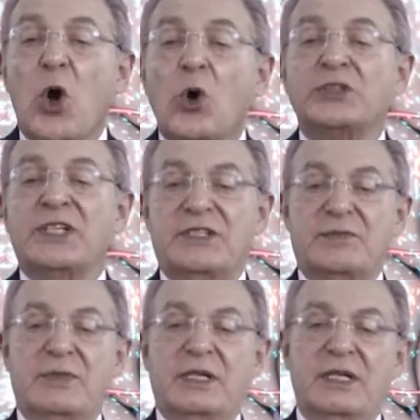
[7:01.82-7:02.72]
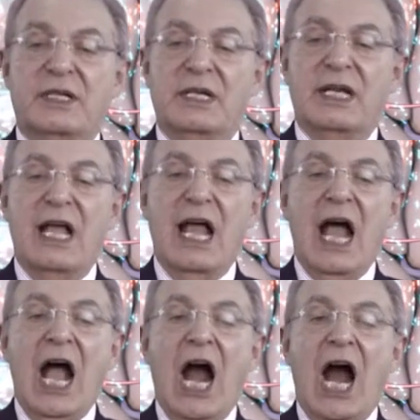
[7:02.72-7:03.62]
autism
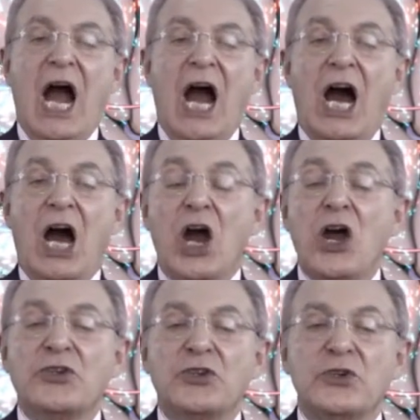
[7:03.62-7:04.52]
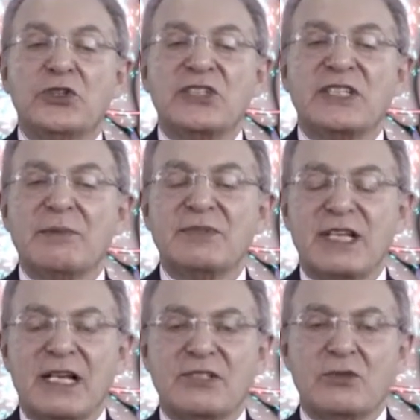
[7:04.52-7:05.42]
are under stem
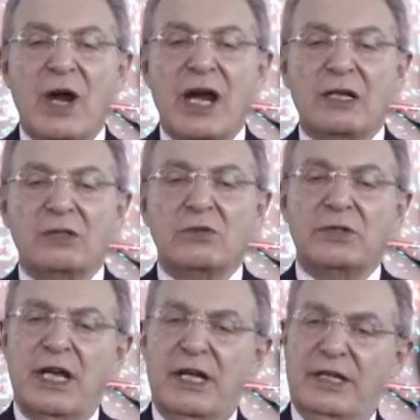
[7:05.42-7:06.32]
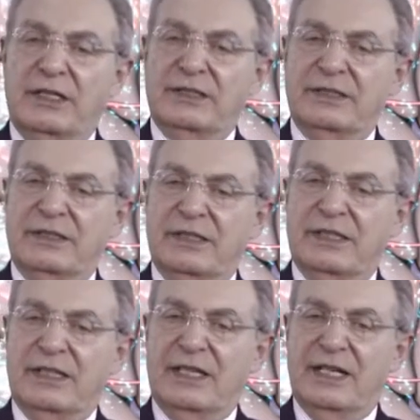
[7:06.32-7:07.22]
cell trial today.
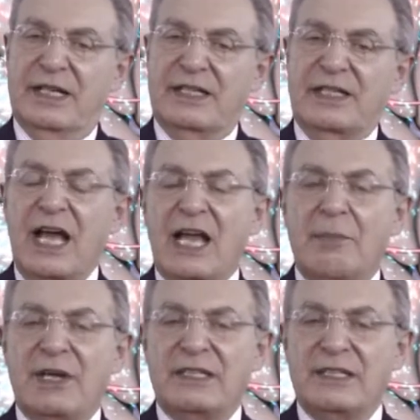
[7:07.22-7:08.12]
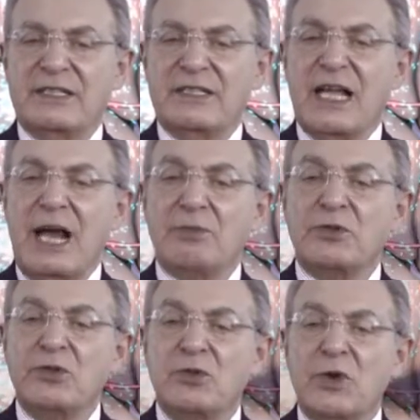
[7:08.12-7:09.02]
Diabetes type
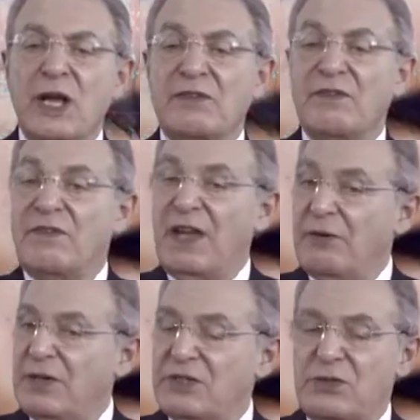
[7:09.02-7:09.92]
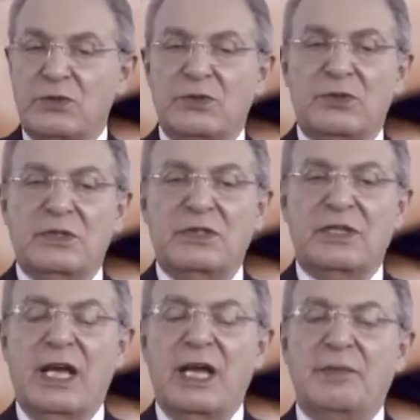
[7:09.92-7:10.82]
2 and very soon
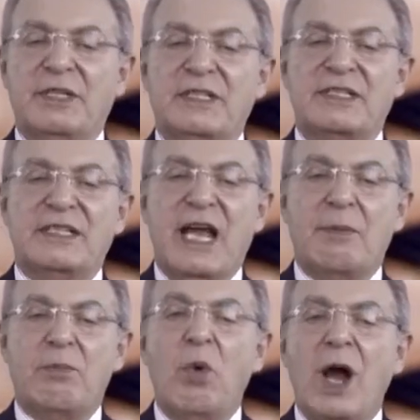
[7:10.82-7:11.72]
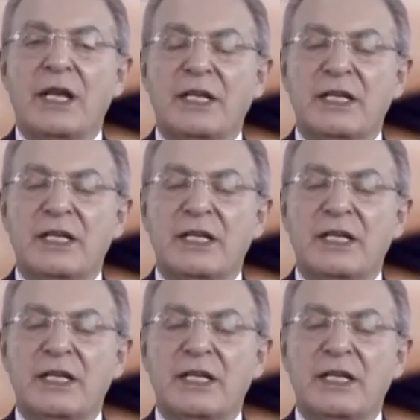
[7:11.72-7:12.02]
diabetes type 1